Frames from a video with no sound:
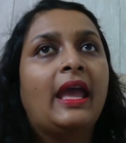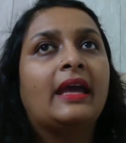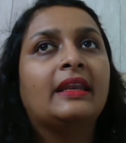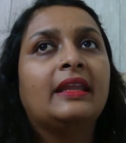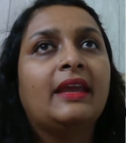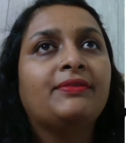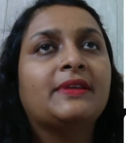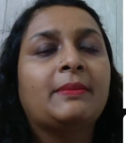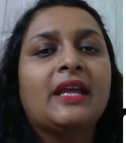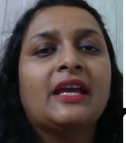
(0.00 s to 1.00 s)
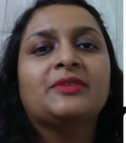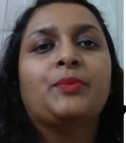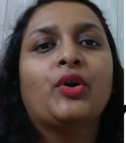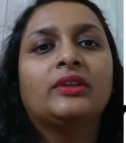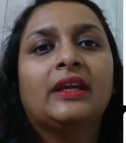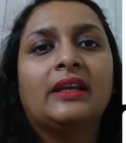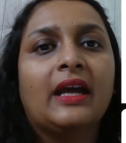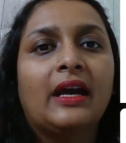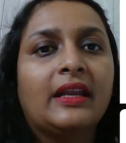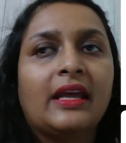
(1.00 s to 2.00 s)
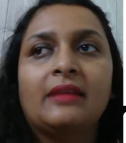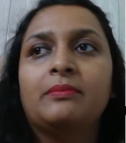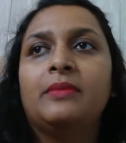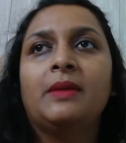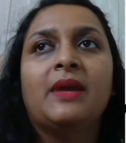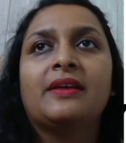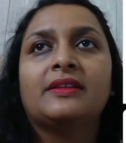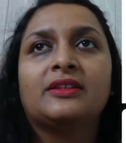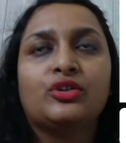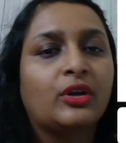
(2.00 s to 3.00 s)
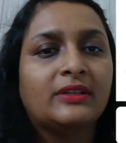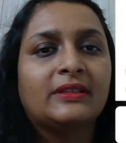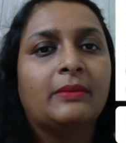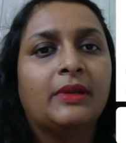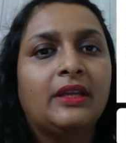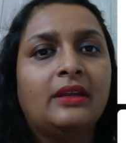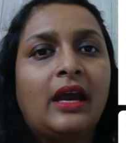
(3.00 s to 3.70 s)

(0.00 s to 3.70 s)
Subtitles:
and if somebody has bought that gun and maybe has shot somebody,